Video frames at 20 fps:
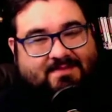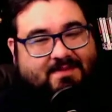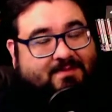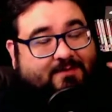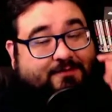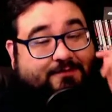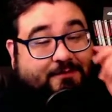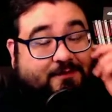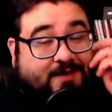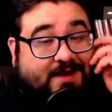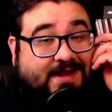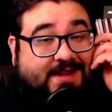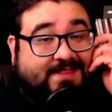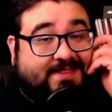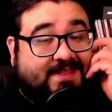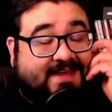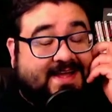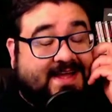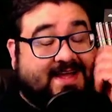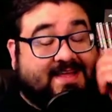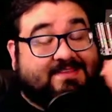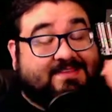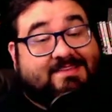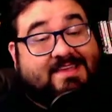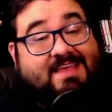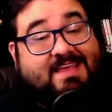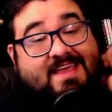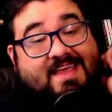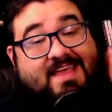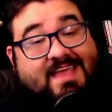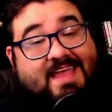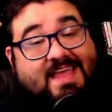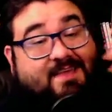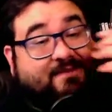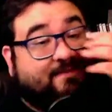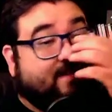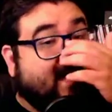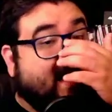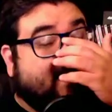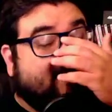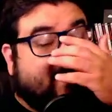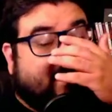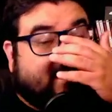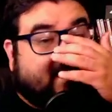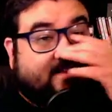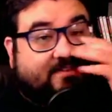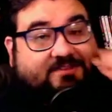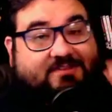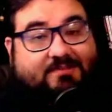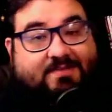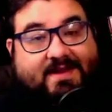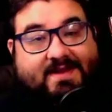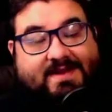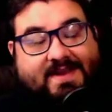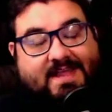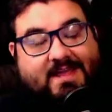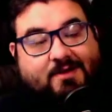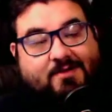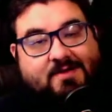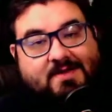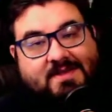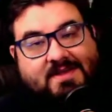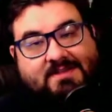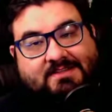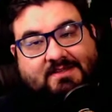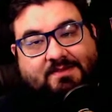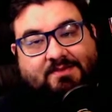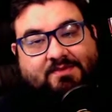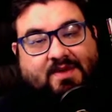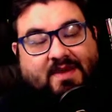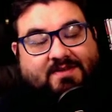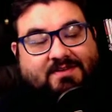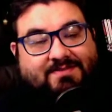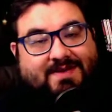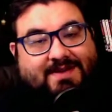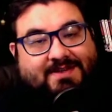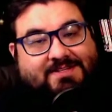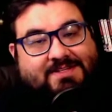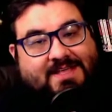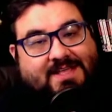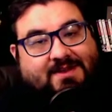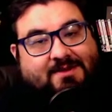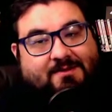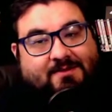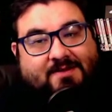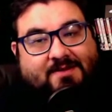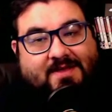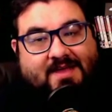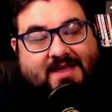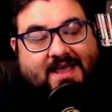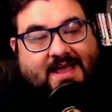But before anything, guys, if you have not done so by now, subscribe to my channel.